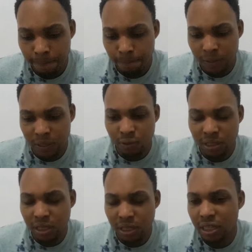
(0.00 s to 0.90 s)
You see me
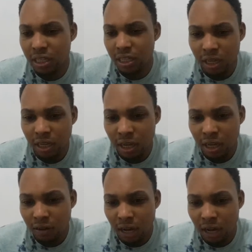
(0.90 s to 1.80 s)
say, I think
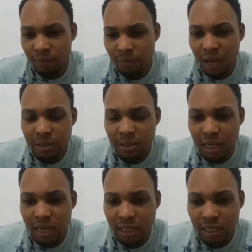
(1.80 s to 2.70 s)
Vybz
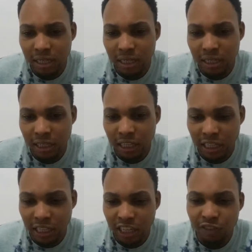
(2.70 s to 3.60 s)
Kartel,
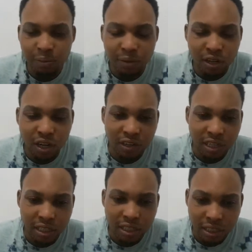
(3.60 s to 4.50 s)
if me not correct,
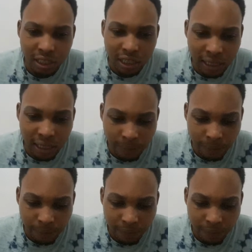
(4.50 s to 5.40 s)

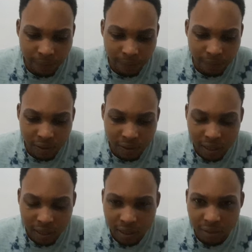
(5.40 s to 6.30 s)

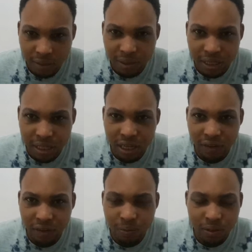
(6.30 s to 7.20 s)
the biggest song
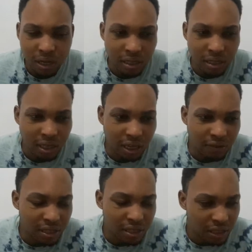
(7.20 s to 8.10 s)
Vybz Kartel have
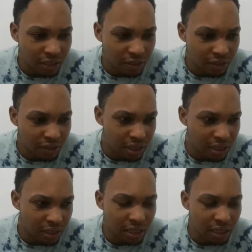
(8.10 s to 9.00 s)
since the year start,
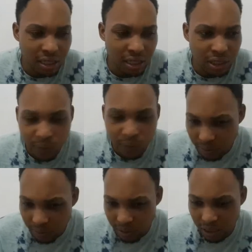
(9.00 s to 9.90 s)
and then you and
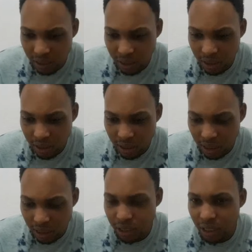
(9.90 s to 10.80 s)
me.
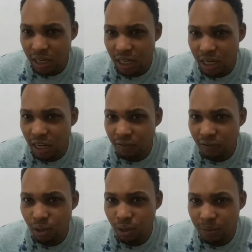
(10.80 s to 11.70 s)
The song that they have a
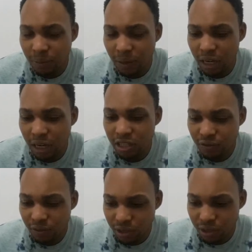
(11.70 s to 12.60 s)
whole heap of
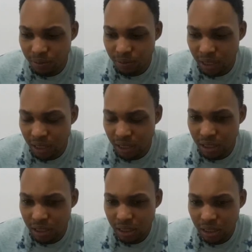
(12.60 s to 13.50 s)
controversy behind it.